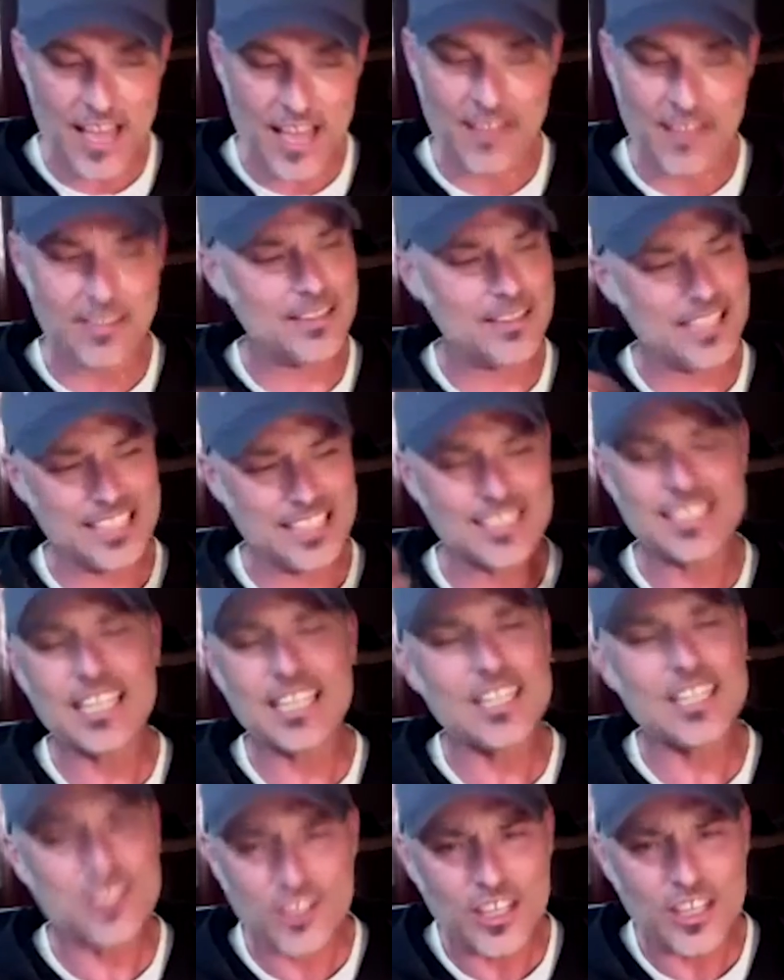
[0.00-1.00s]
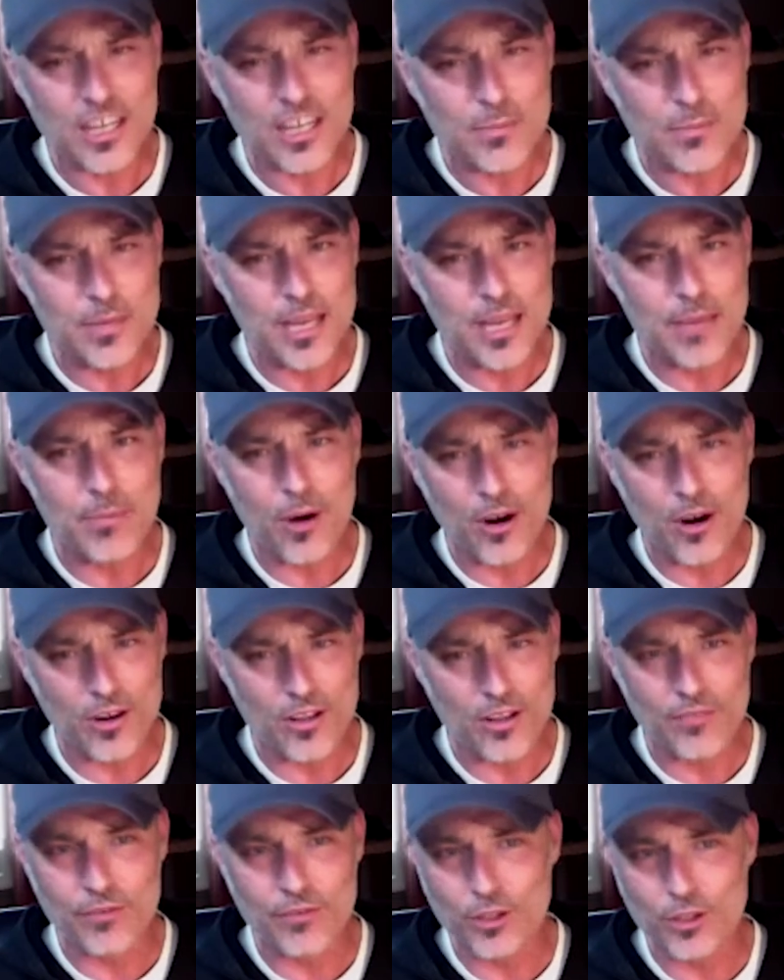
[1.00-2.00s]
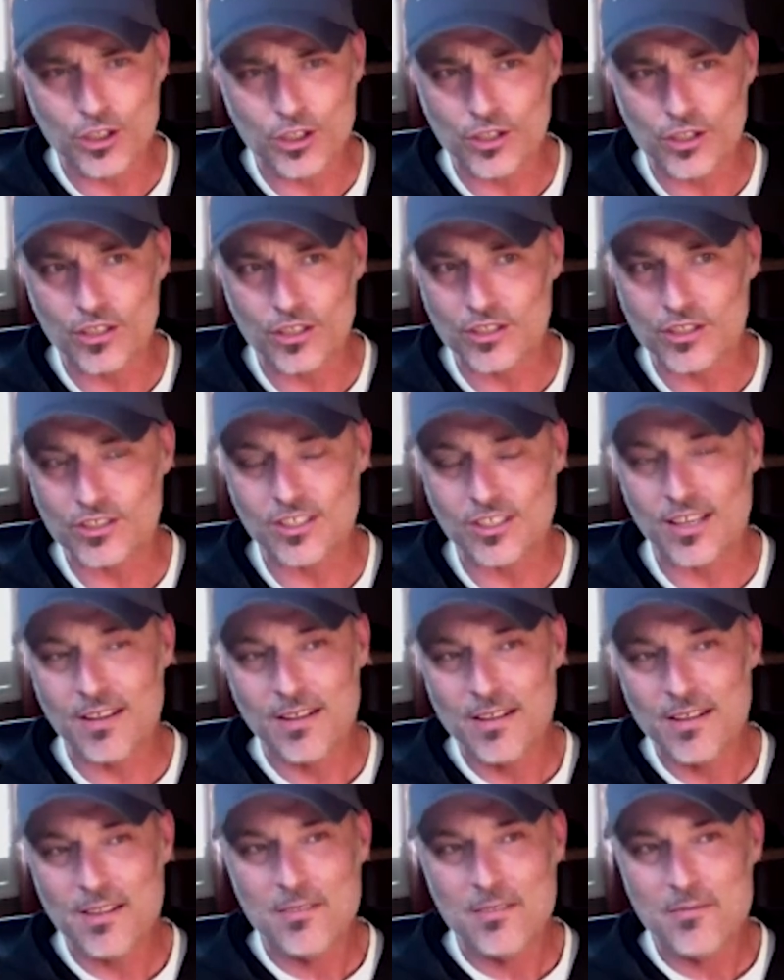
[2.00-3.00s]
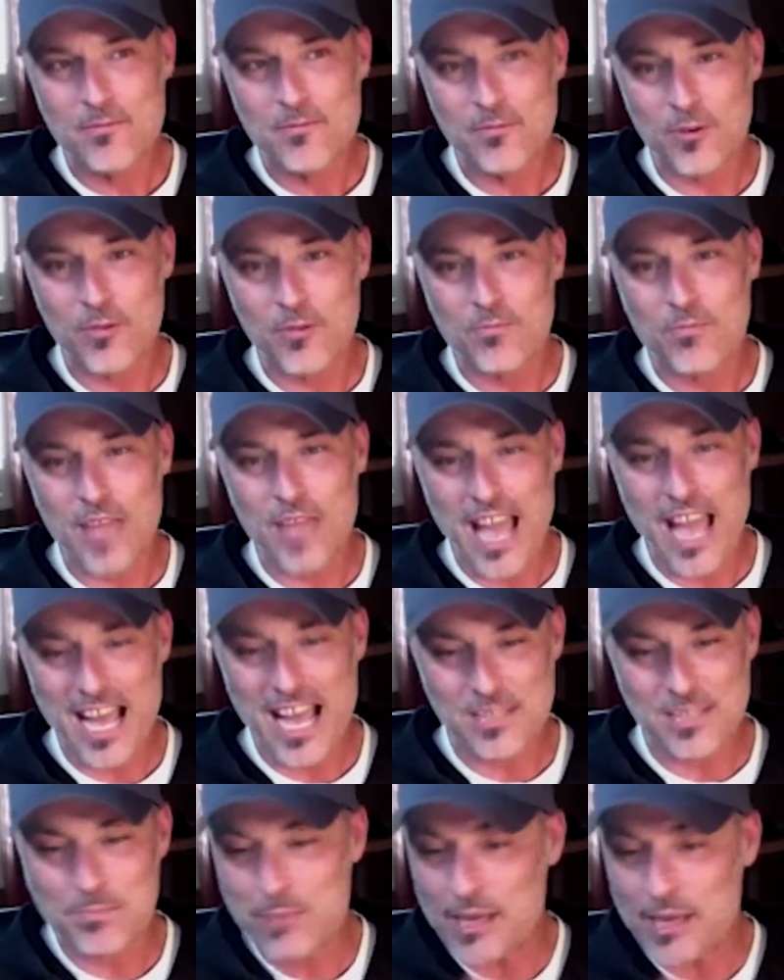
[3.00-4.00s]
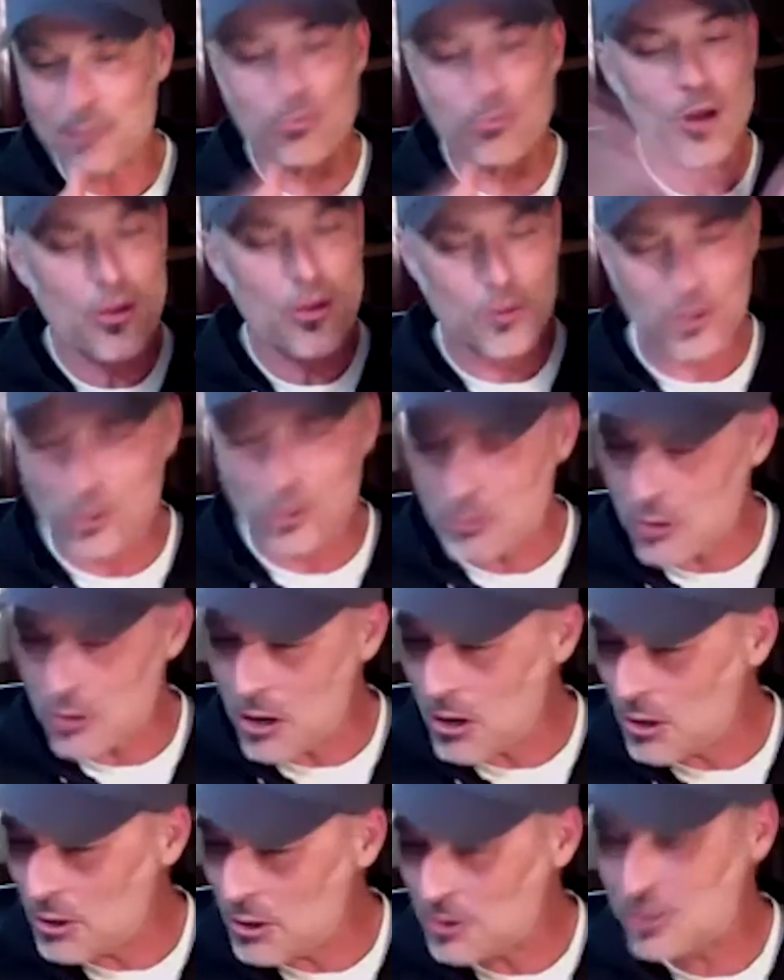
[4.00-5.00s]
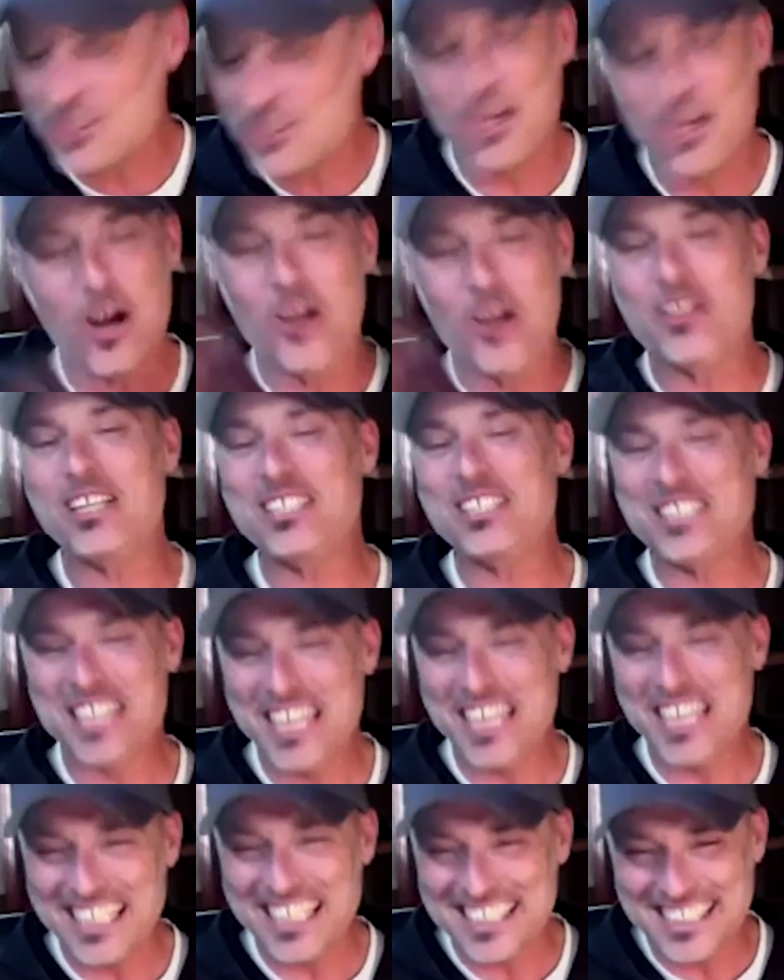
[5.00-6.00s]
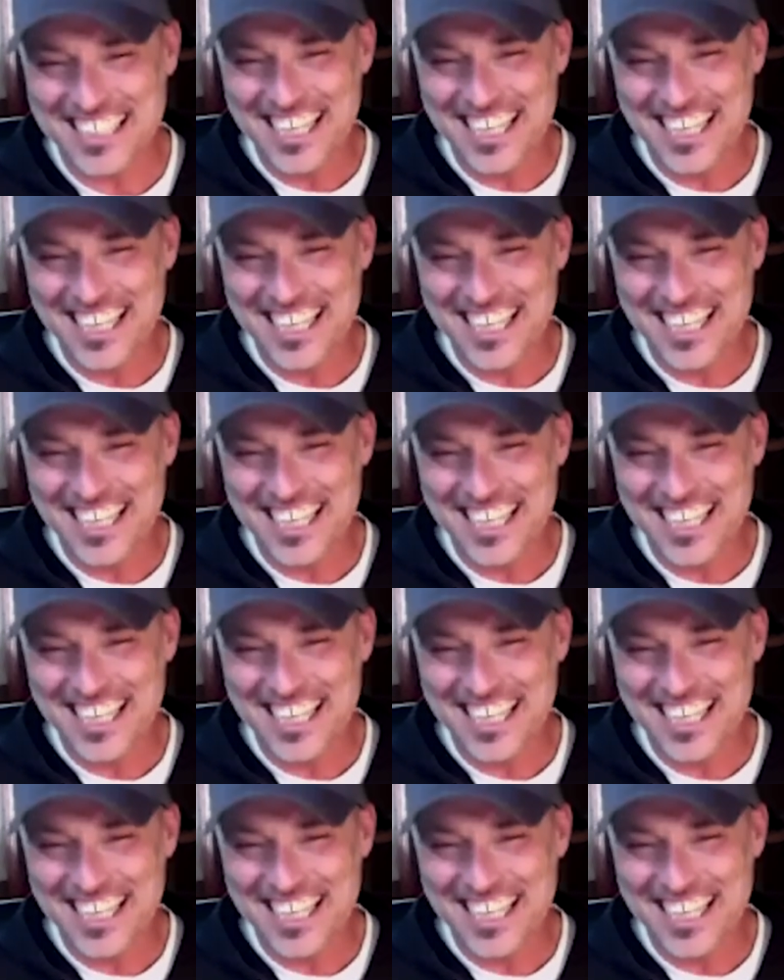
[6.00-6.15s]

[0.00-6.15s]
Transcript: that these things are going to be a part of the future. As Big Brother grows and all these things,